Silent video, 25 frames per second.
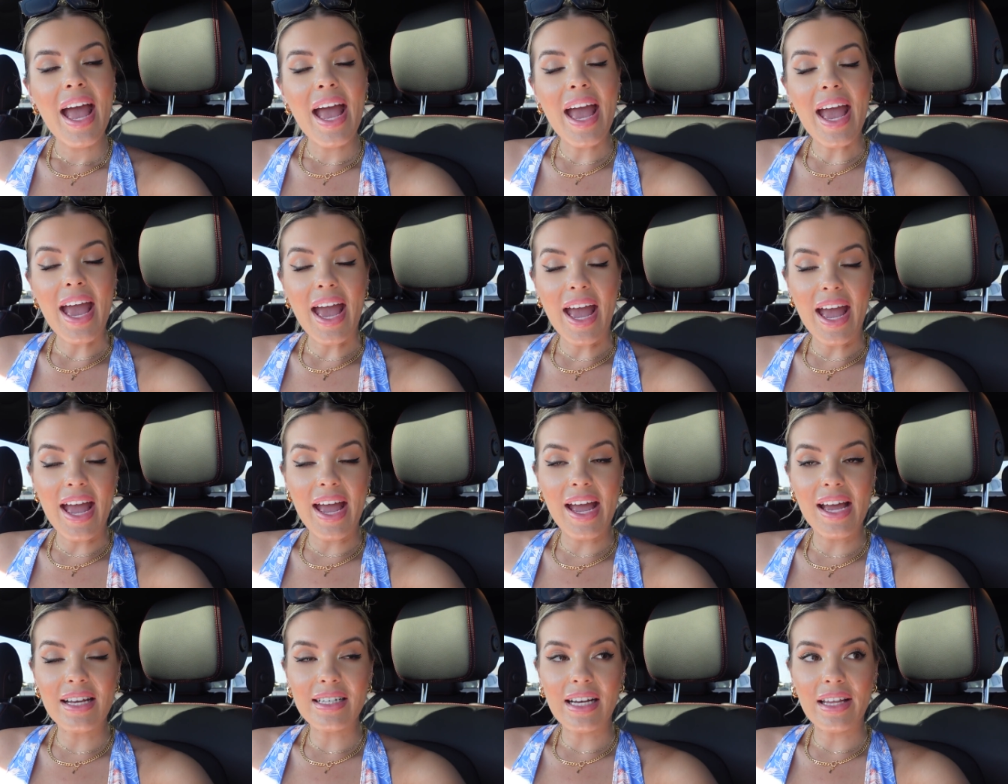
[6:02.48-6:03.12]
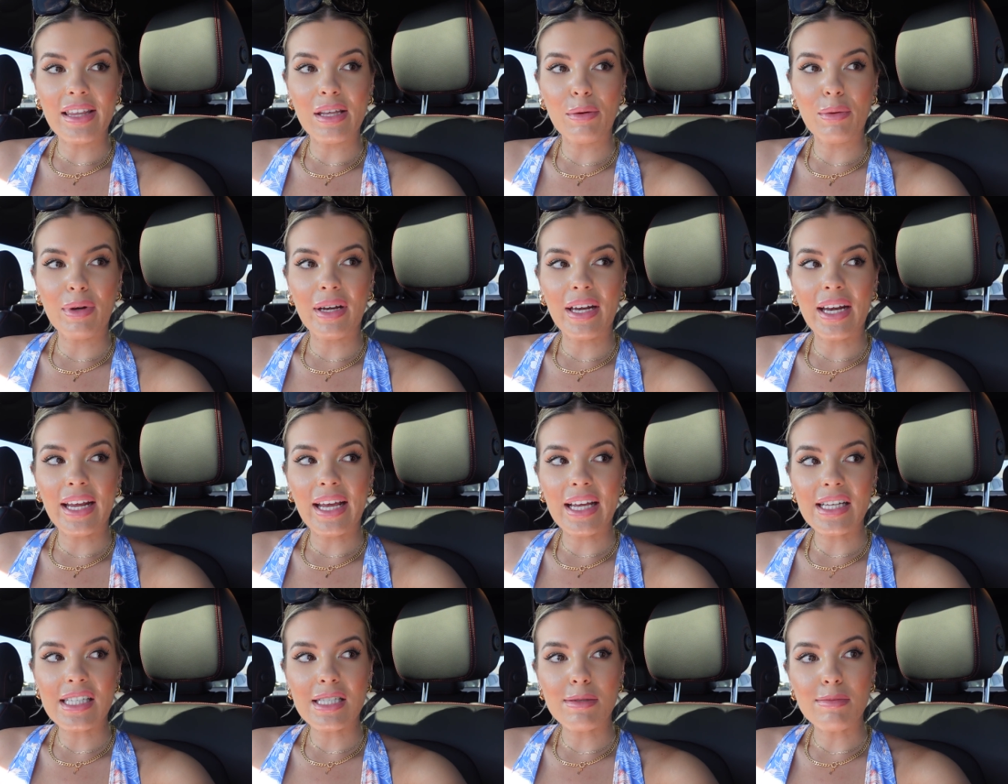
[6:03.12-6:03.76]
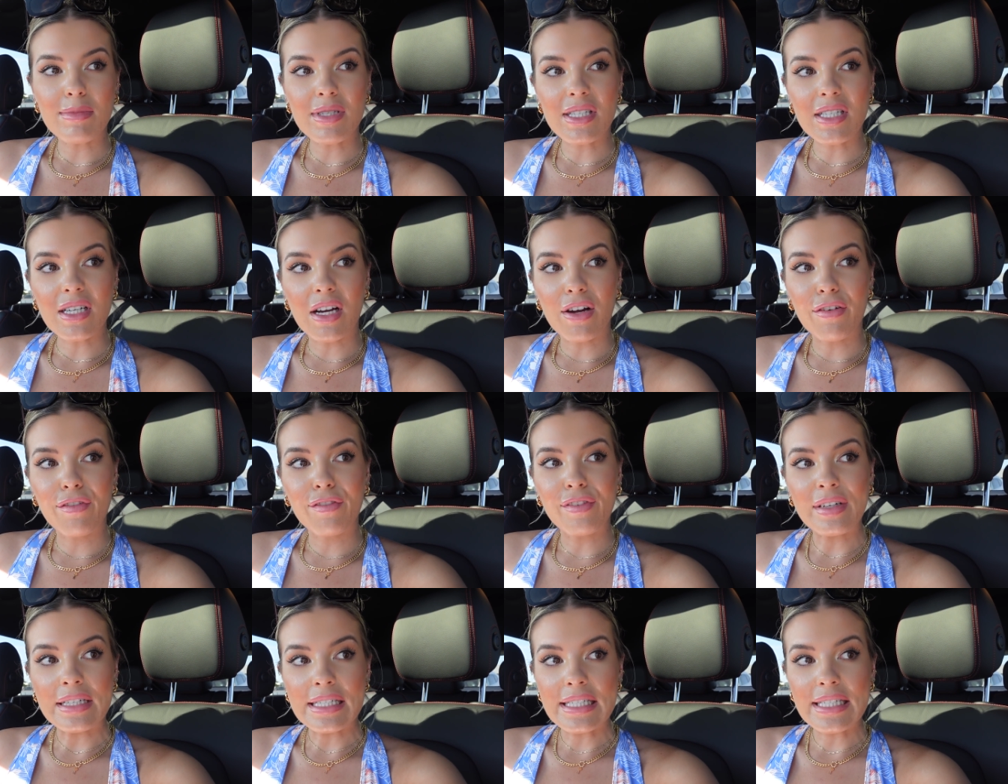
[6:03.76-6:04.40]
and I think we need to get some
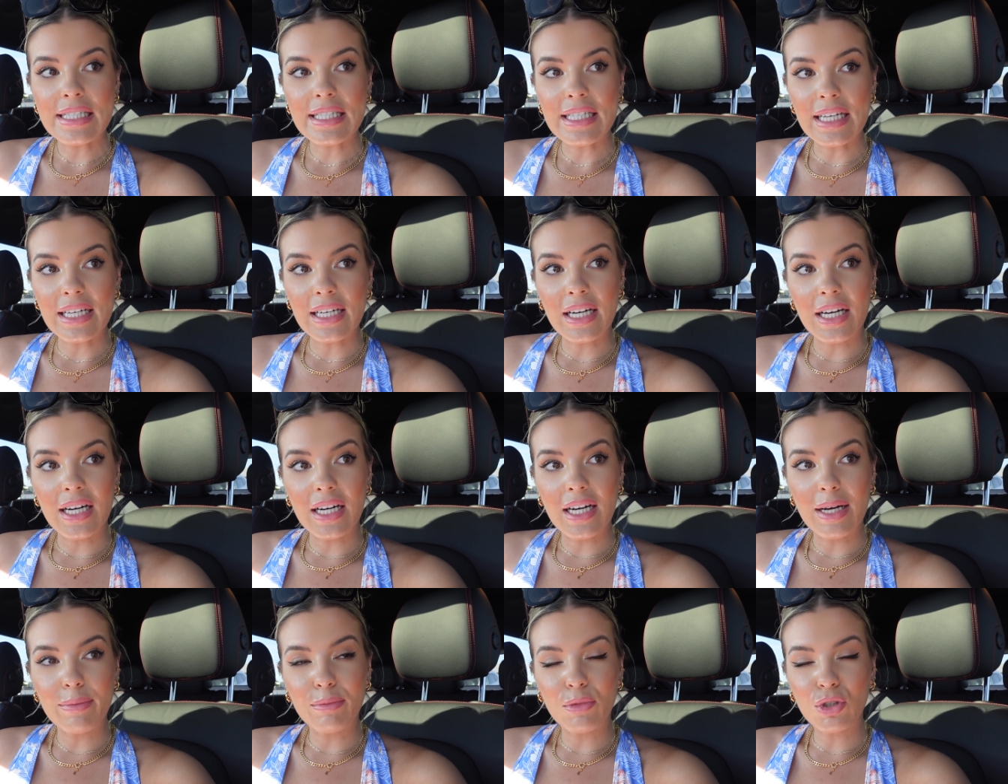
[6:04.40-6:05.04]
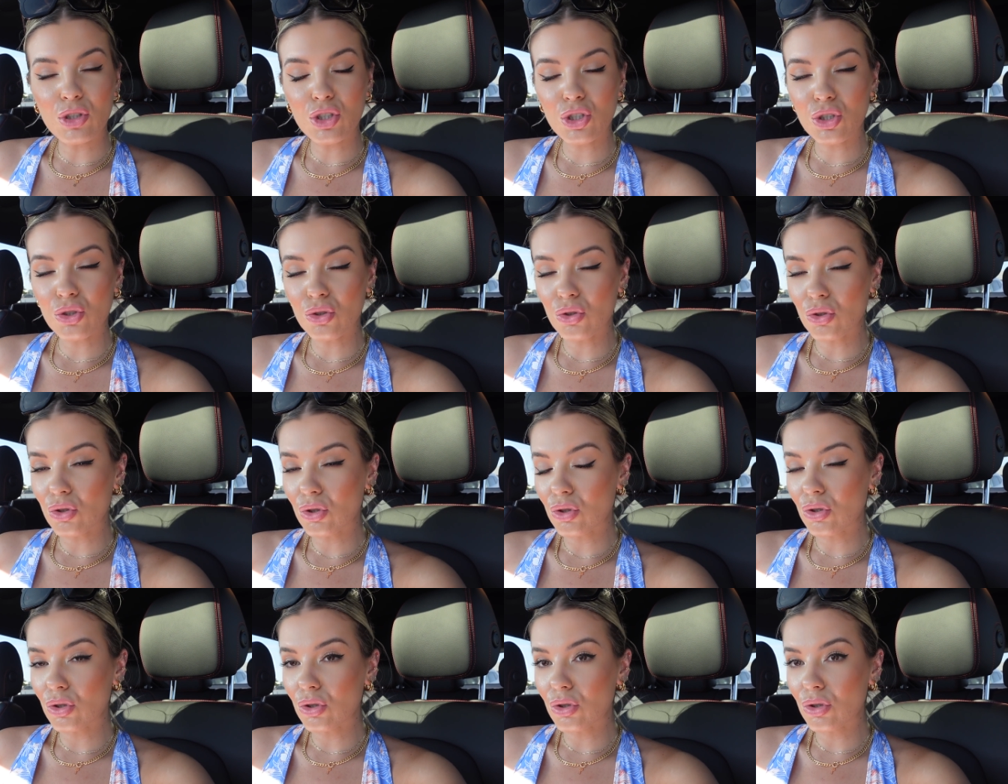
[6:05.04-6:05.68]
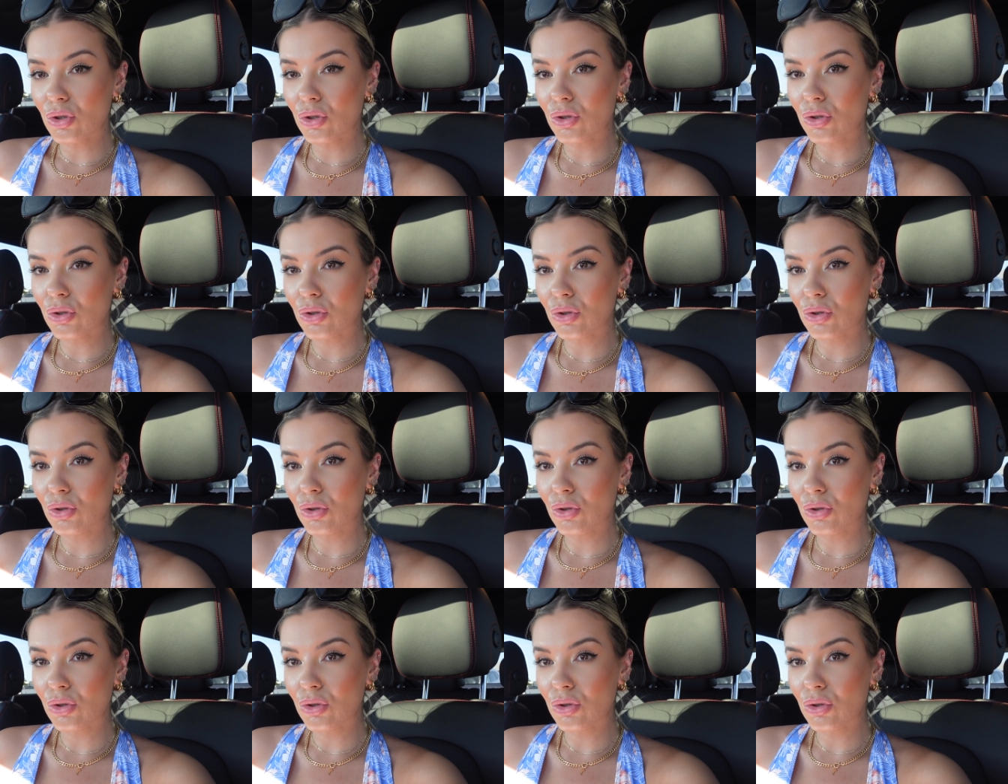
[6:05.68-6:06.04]
stuff for dinner. I'm not sure